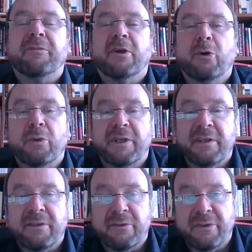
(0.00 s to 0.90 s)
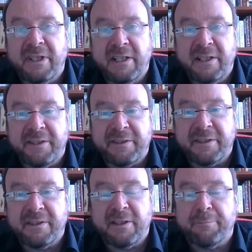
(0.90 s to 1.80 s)
only to the inland
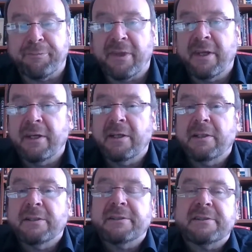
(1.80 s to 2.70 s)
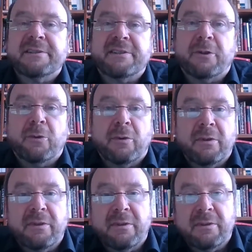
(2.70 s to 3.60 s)
income. So
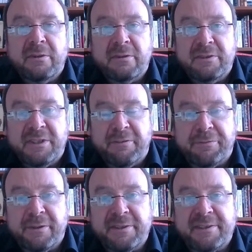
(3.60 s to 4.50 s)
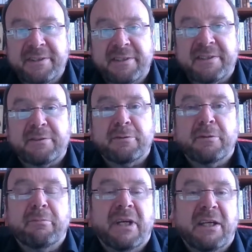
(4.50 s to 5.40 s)
differences
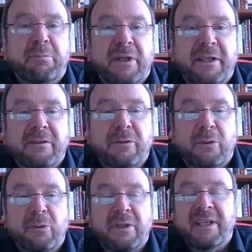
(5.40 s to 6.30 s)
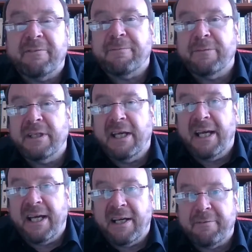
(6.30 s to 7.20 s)
may play a role if we
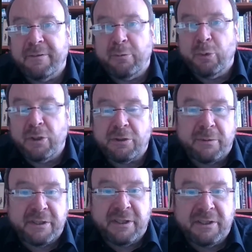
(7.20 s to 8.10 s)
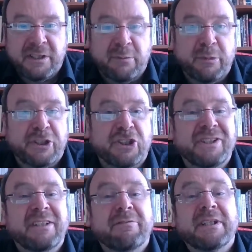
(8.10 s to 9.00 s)
have a worldwide income which
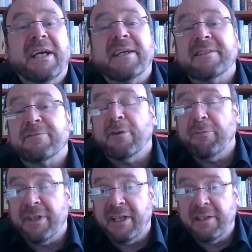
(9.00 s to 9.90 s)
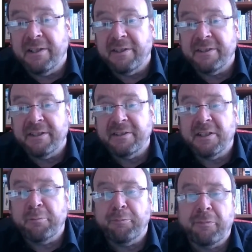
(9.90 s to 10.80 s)
deviates from the inland
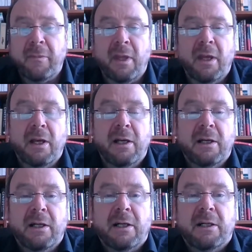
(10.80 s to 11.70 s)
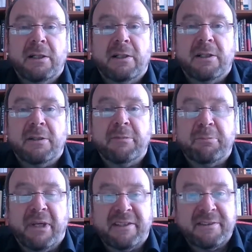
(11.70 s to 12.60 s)
income. It
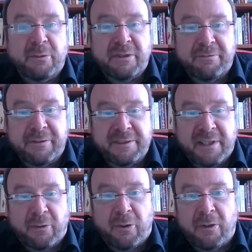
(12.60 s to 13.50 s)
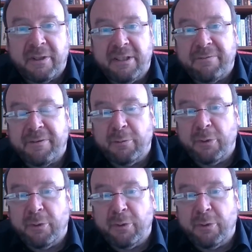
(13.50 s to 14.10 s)
makes no difference at all if the